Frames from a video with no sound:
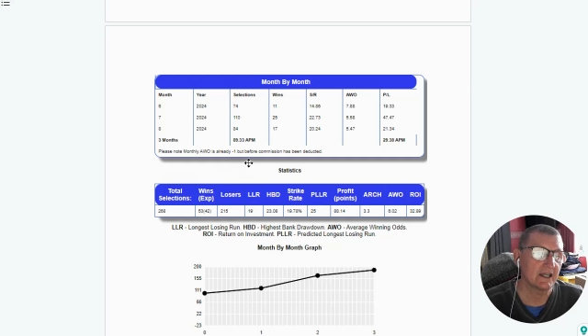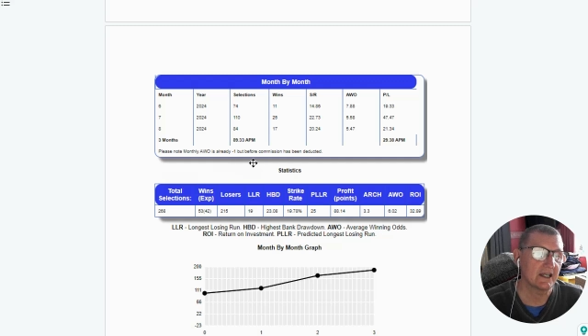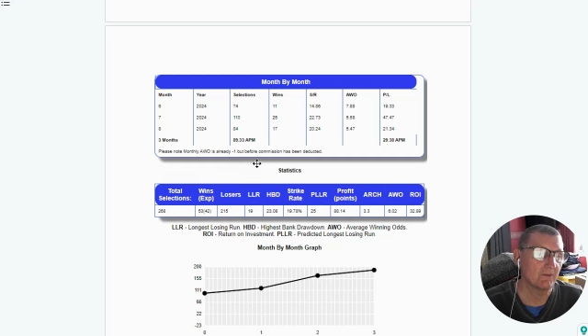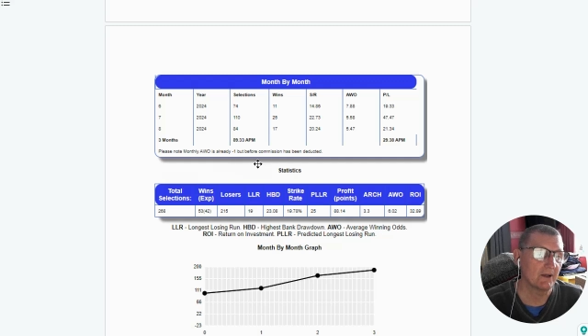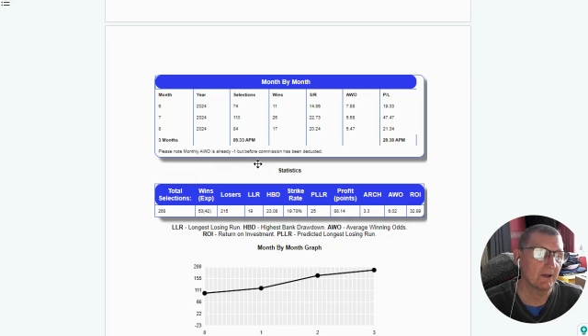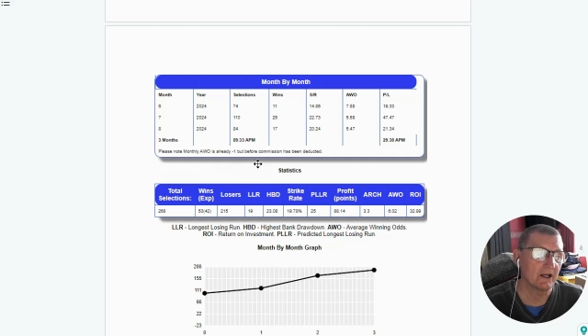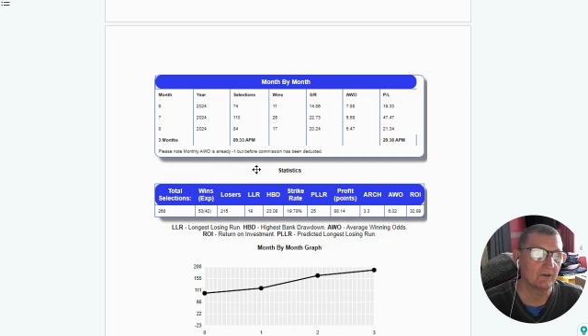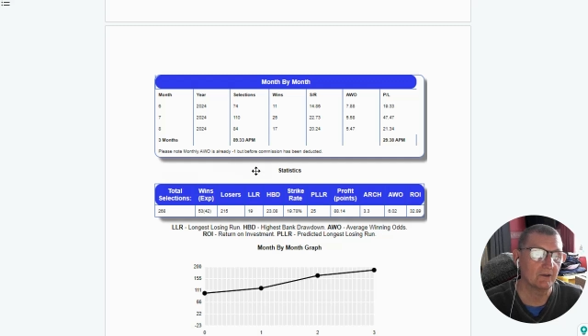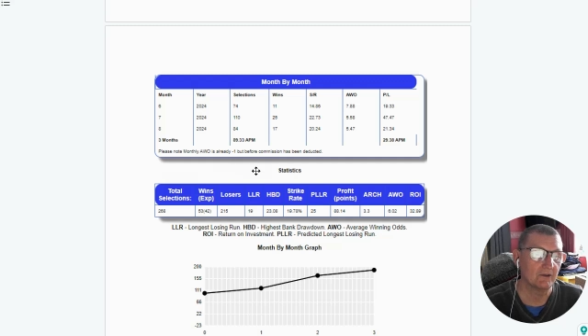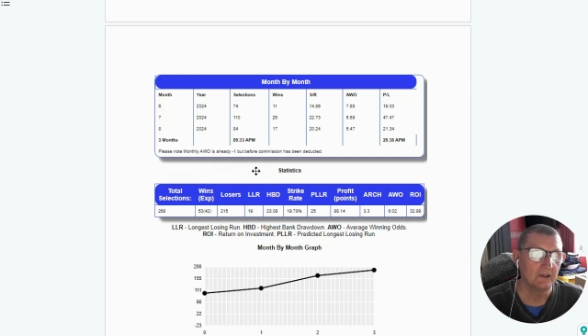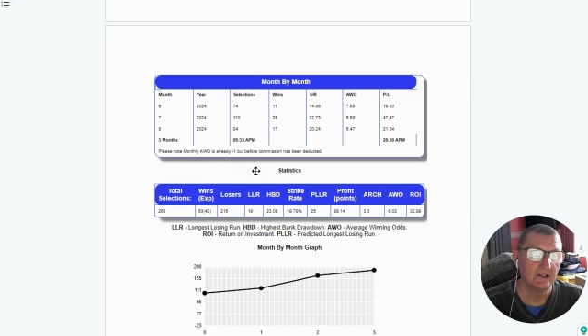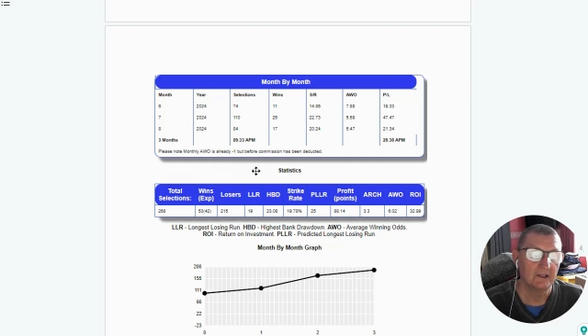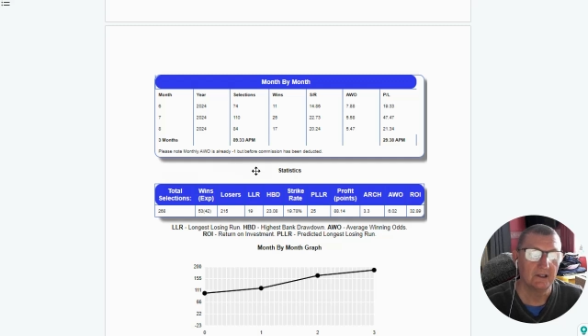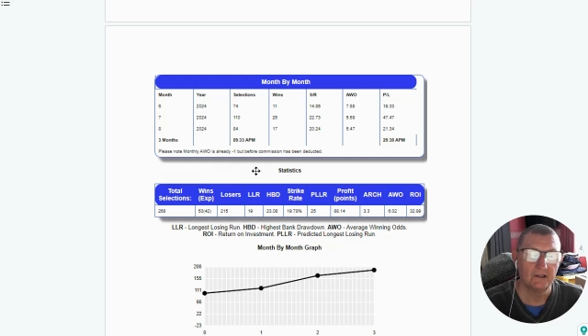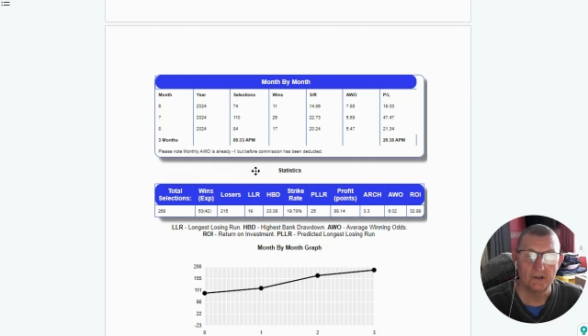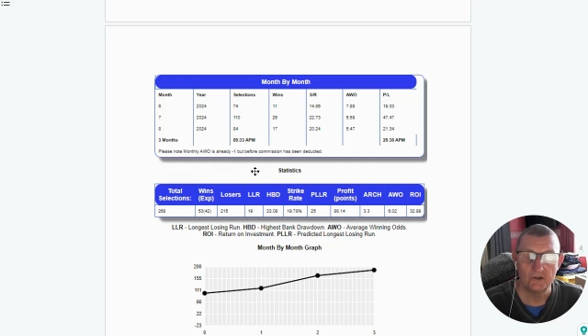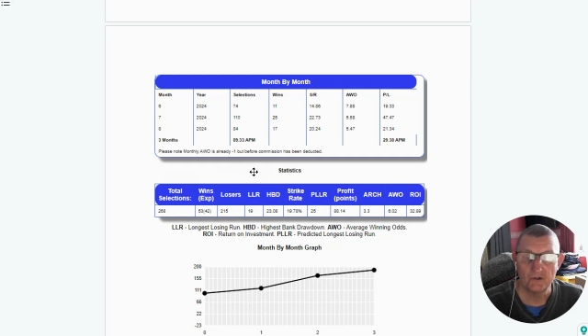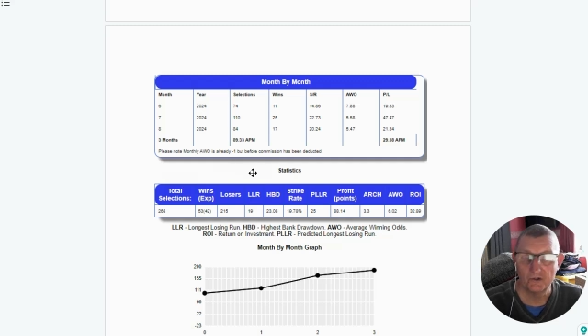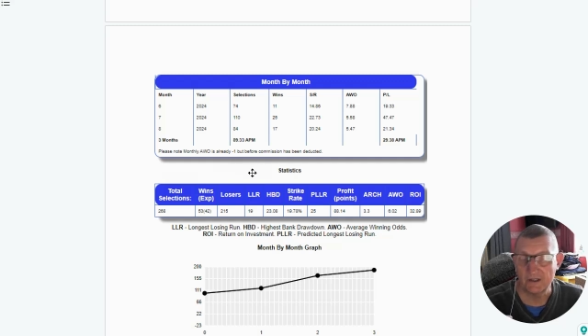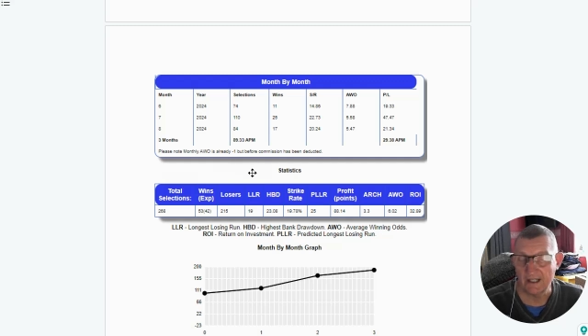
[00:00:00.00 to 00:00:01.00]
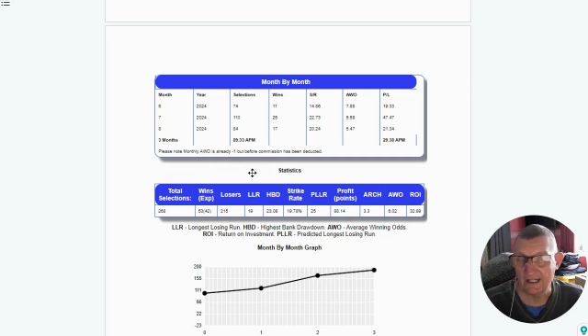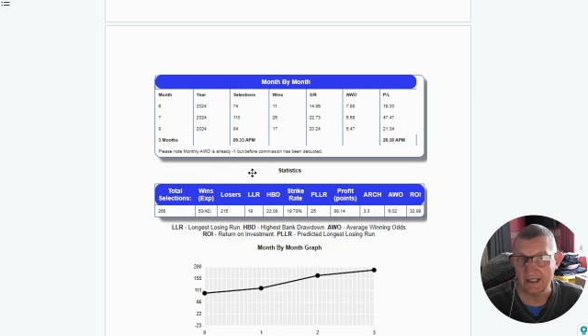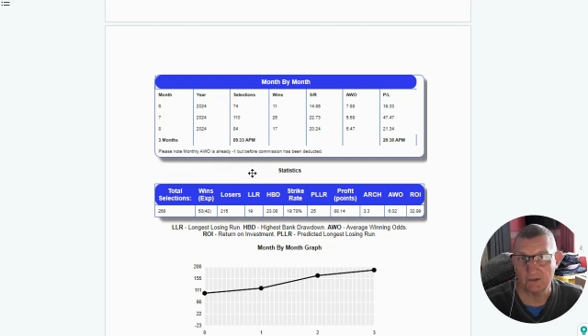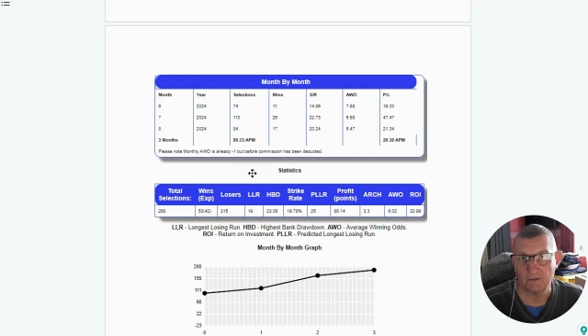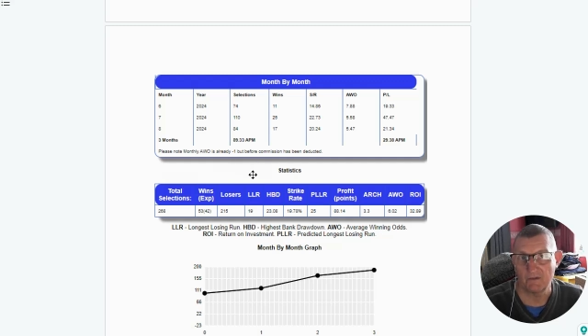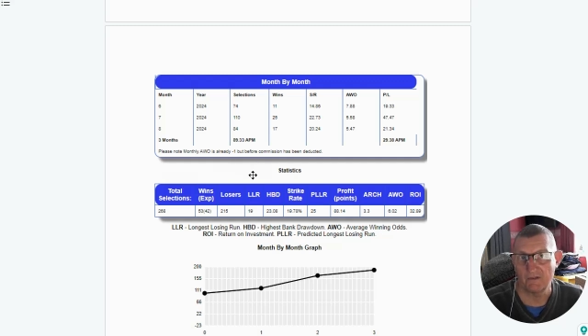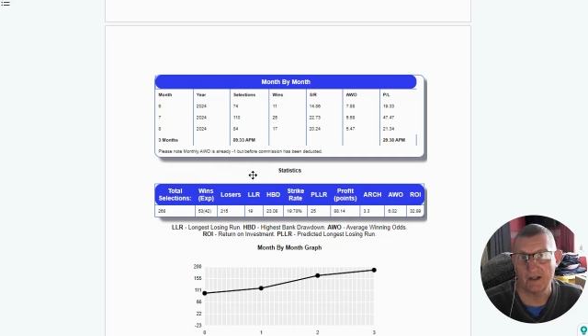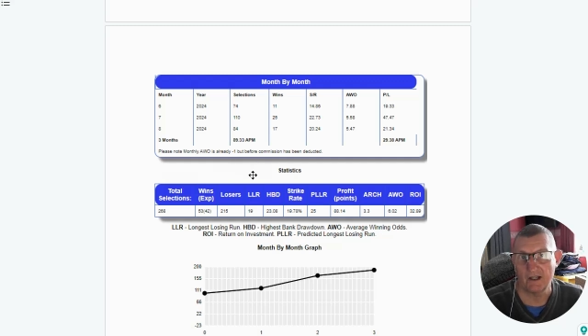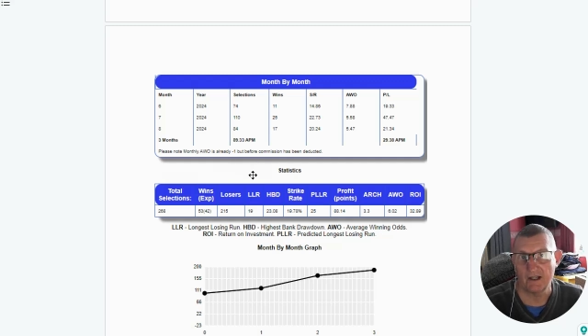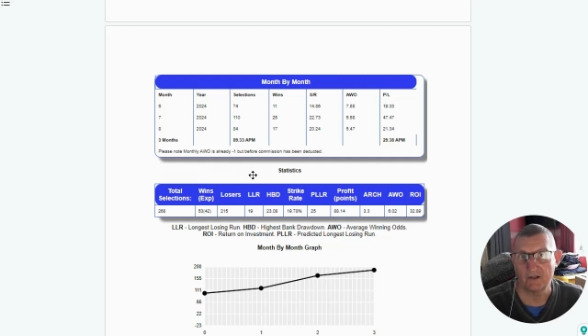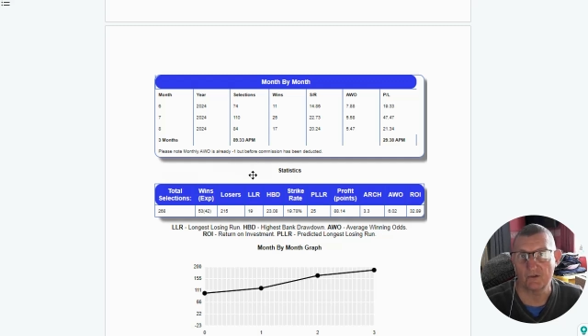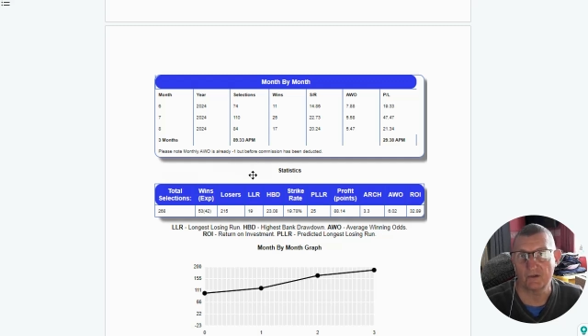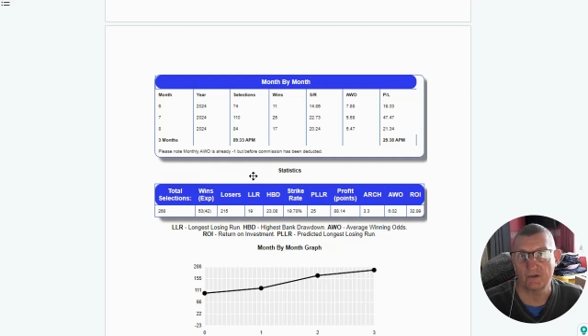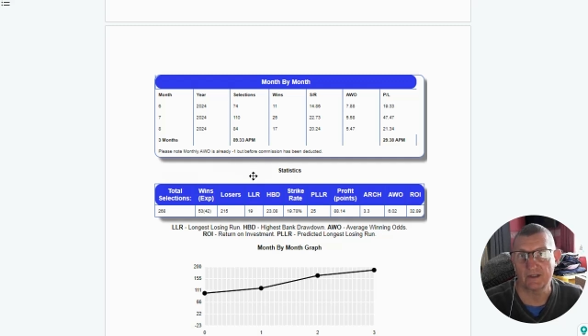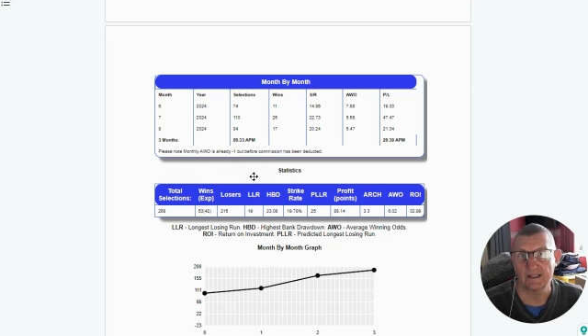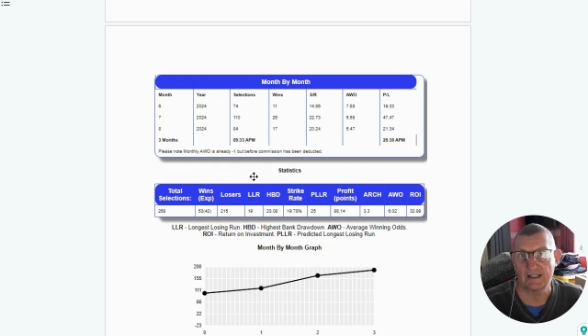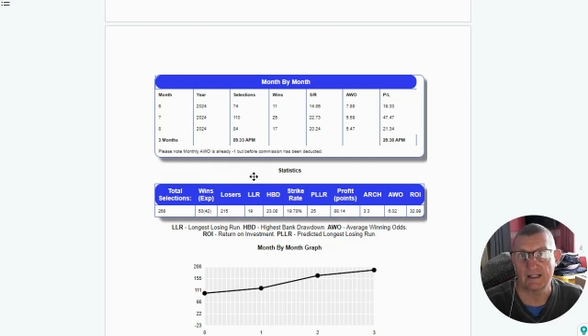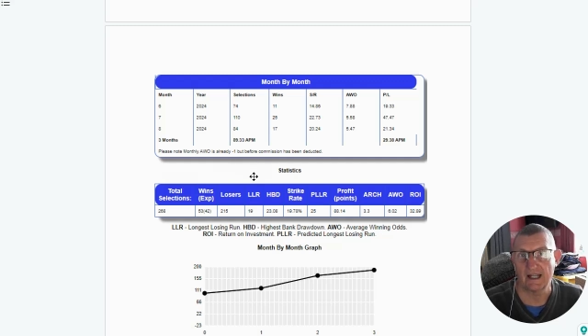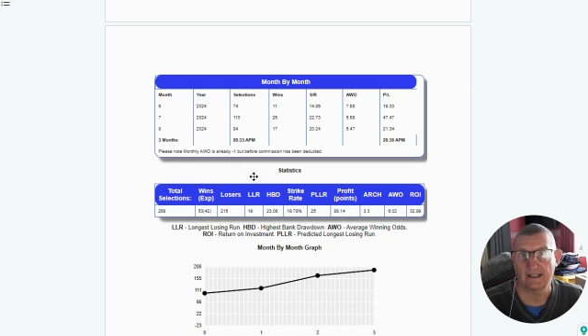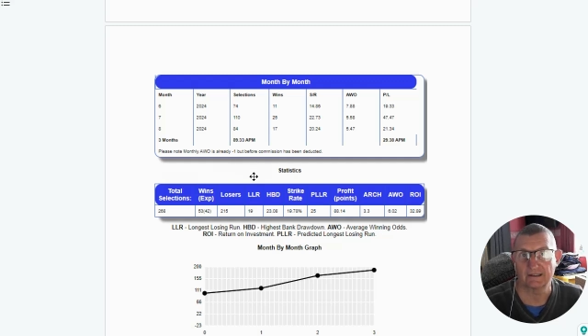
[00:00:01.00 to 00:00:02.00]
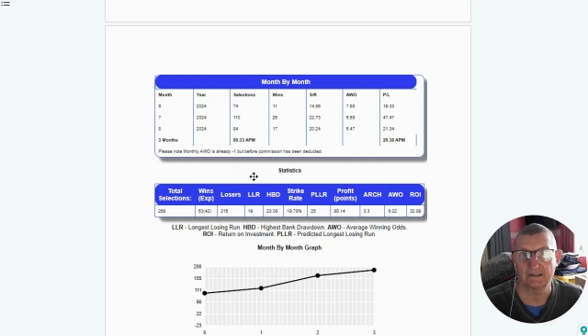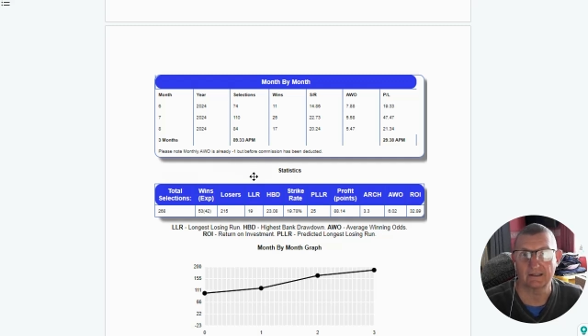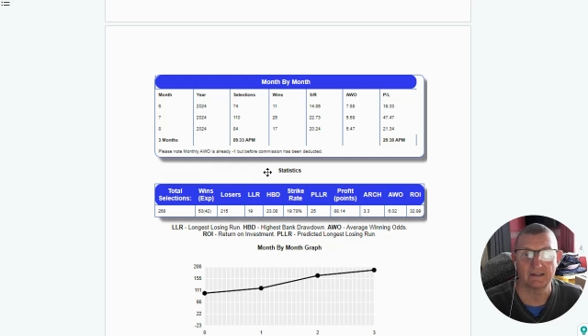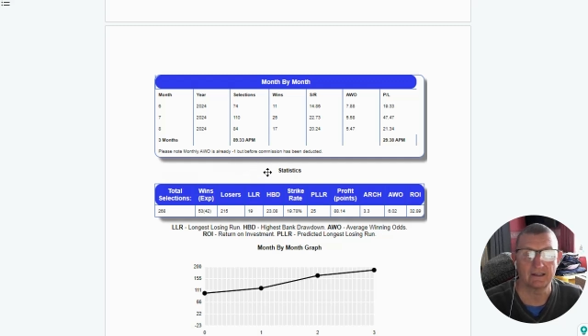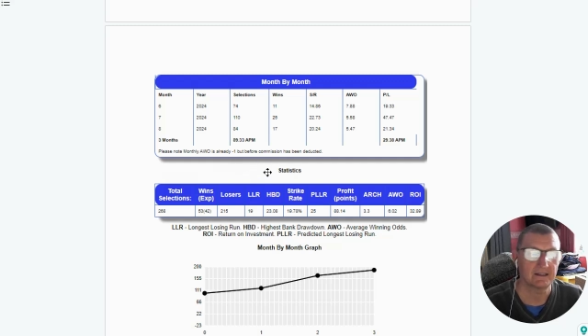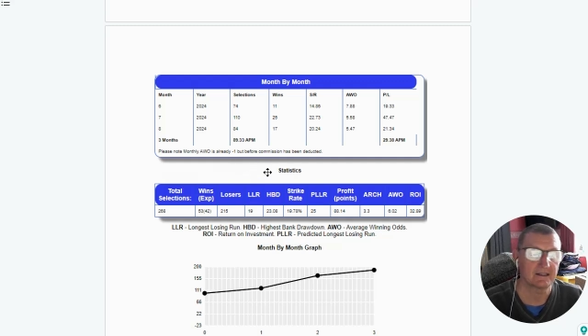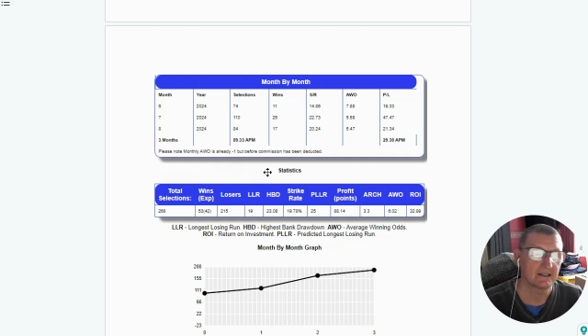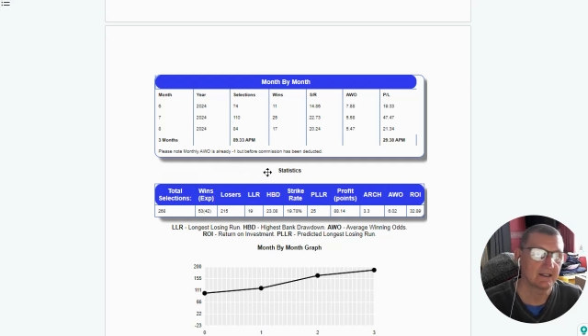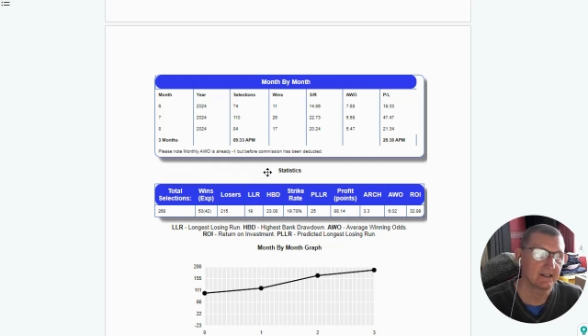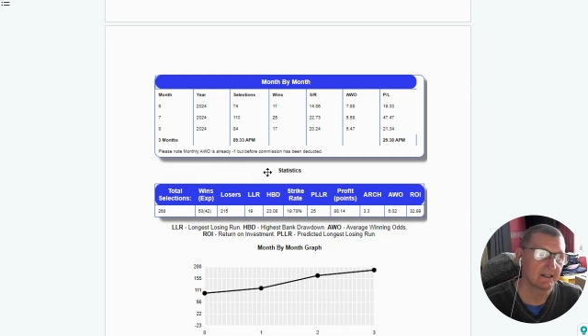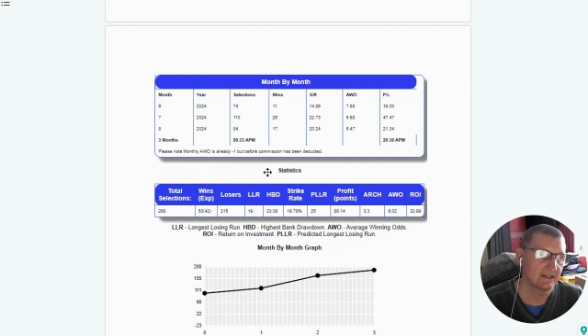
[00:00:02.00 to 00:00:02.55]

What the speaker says: well, you test with 100 selections,